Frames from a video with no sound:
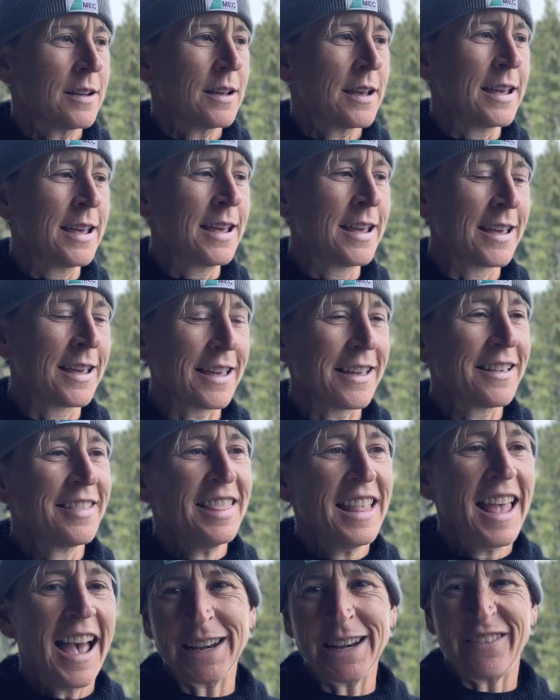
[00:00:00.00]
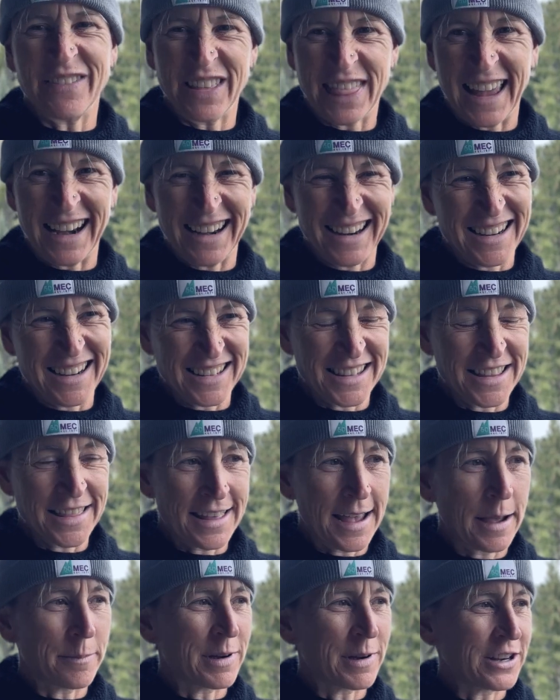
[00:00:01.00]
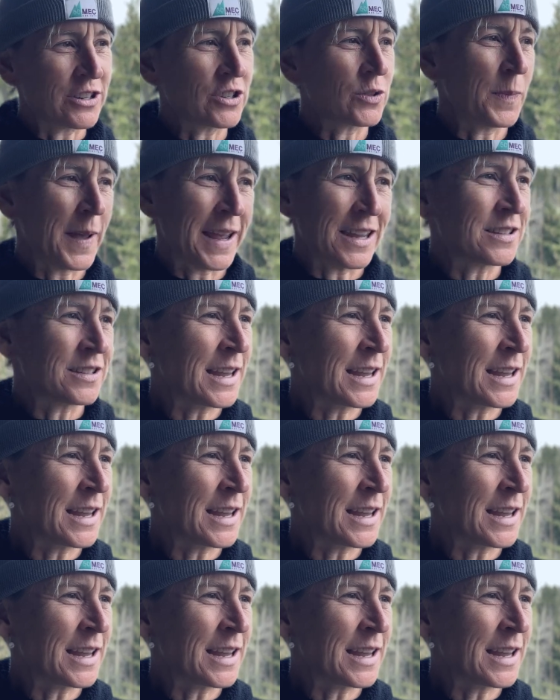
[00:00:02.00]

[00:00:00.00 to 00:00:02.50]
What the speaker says: And even then it isn't that much space.